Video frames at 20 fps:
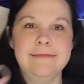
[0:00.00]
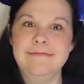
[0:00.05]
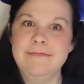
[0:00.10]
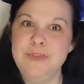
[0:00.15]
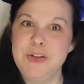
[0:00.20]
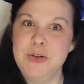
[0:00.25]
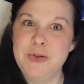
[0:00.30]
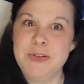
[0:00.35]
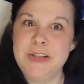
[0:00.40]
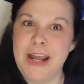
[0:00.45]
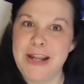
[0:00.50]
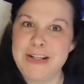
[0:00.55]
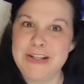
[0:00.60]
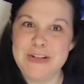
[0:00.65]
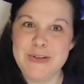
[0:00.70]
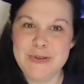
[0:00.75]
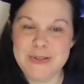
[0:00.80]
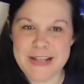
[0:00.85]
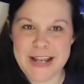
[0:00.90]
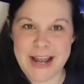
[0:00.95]
New sights,
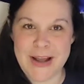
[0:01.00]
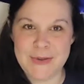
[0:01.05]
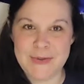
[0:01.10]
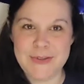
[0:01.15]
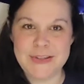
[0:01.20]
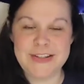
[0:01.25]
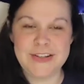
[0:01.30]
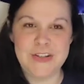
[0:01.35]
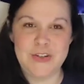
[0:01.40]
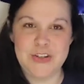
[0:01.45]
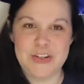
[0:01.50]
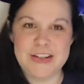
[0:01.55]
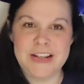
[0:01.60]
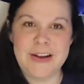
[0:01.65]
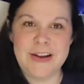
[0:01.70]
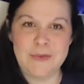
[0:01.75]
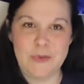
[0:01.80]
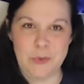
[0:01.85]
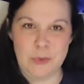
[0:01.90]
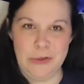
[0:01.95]
new sounds, you just
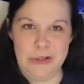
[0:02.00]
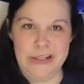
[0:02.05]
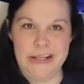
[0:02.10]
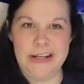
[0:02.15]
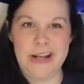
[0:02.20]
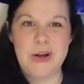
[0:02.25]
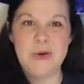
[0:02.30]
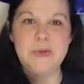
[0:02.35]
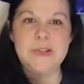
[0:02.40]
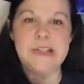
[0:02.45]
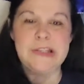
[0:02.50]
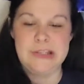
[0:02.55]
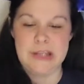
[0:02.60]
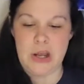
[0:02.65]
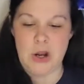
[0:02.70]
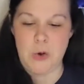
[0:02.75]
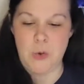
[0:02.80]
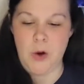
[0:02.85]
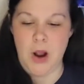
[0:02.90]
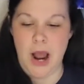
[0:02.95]
never really know.
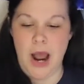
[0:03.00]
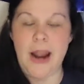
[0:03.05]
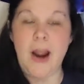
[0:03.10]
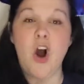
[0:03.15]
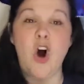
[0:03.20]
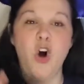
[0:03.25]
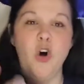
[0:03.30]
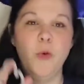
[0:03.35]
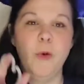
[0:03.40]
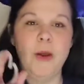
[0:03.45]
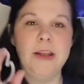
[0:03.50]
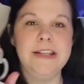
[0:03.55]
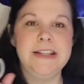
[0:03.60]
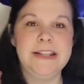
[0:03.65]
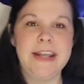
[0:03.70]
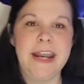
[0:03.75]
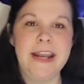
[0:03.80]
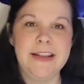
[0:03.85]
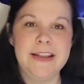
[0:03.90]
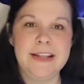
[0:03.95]
So I always
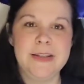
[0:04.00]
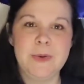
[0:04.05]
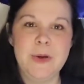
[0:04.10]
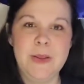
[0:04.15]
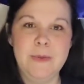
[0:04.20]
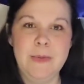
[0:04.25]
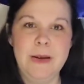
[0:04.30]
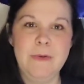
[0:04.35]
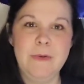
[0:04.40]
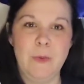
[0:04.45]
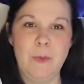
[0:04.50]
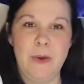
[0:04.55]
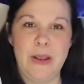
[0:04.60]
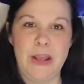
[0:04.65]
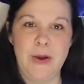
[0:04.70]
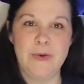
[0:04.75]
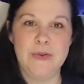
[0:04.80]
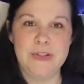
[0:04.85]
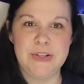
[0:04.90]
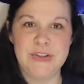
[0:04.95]
take this with me when we
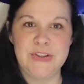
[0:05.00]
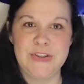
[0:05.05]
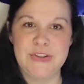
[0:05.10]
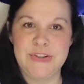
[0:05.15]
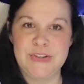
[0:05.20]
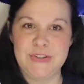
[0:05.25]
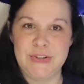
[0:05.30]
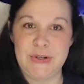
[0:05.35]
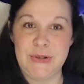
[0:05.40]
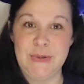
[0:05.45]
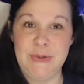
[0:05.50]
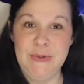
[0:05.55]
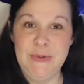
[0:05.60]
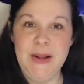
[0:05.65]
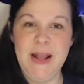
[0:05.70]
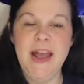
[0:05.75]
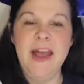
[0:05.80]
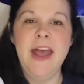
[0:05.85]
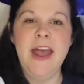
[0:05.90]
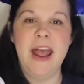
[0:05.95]
go to the
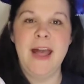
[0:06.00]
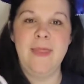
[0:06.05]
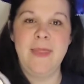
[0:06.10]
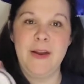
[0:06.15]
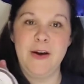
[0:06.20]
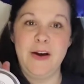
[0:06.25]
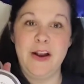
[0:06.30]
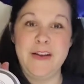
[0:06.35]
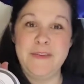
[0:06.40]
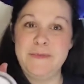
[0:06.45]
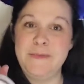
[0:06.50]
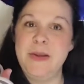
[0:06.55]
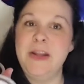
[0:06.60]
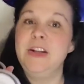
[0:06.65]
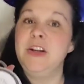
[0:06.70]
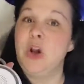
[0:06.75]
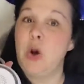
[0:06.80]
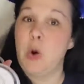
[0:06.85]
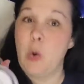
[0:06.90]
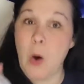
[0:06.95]
zoo, and there have
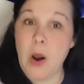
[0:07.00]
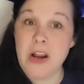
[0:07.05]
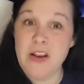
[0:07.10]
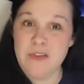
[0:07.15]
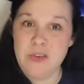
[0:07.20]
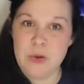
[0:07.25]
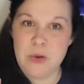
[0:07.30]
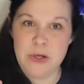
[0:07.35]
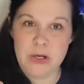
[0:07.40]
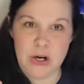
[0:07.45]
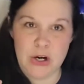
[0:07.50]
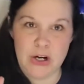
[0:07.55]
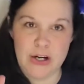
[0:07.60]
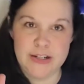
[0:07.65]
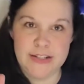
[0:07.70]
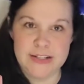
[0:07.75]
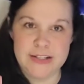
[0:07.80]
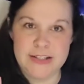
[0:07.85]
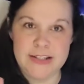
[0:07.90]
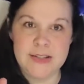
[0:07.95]
been quite a few
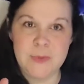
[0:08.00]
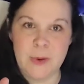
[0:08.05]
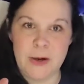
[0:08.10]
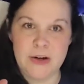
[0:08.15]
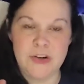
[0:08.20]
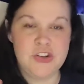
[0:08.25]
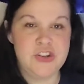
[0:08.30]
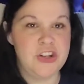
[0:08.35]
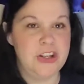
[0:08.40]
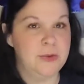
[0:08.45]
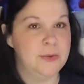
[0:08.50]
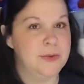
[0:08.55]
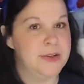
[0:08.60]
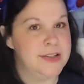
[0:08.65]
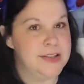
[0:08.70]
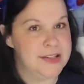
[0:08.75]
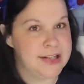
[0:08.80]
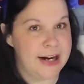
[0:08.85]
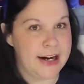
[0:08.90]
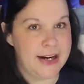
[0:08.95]
occurrences where she
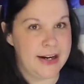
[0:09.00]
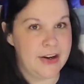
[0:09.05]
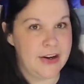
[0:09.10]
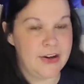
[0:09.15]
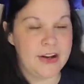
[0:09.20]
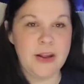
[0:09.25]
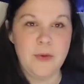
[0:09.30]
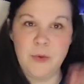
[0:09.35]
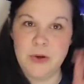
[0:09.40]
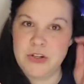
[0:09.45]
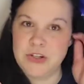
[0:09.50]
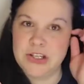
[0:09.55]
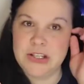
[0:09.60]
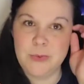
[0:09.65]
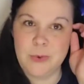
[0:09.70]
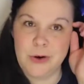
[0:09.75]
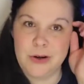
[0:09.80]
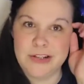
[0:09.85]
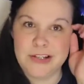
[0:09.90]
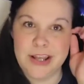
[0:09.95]
was tired and we
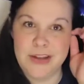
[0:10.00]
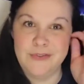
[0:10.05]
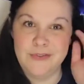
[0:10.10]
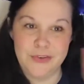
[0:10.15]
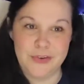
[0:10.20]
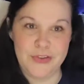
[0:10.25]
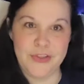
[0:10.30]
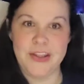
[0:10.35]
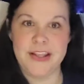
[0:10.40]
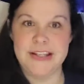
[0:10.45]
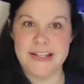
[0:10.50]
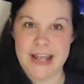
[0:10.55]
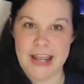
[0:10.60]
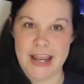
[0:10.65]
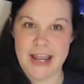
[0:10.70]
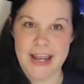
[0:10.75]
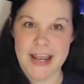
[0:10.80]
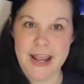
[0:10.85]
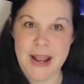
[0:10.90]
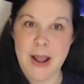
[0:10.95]
just weren't done for the
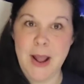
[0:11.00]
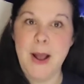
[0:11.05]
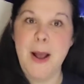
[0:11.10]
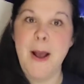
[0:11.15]
day.